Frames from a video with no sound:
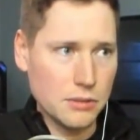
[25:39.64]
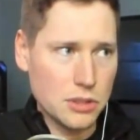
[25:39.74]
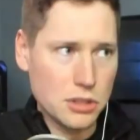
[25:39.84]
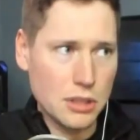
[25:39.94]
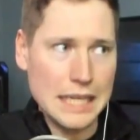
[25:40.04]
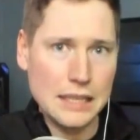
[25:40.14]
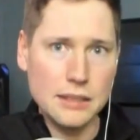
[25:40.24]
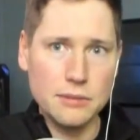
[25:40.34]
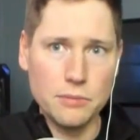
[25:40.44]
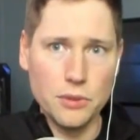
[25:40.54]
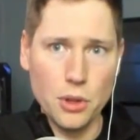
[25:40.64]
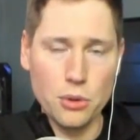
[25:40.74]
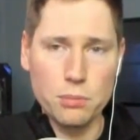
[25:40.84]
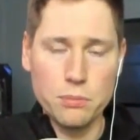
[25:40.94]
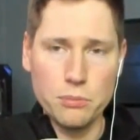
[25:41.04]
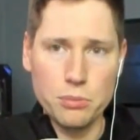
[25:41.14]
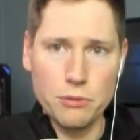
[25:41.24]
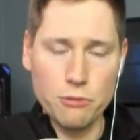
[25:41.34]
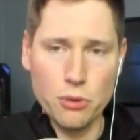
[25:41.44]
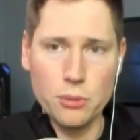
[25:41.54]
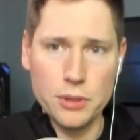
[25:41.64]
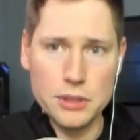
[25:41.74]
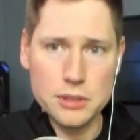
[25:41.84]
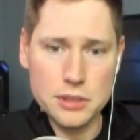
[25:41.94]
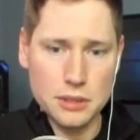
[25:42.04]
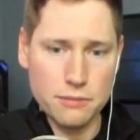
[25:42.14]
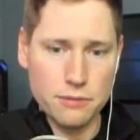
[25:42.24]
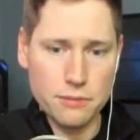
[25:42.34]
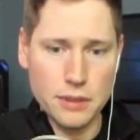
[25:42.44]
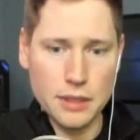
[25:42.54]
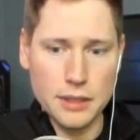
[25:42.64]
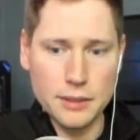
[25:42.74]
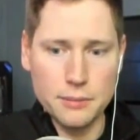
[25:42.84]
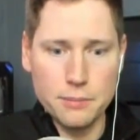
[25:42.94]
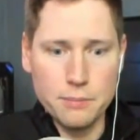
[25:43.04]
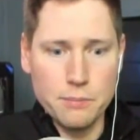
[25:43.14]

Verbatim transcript: slightly lower performance. Well,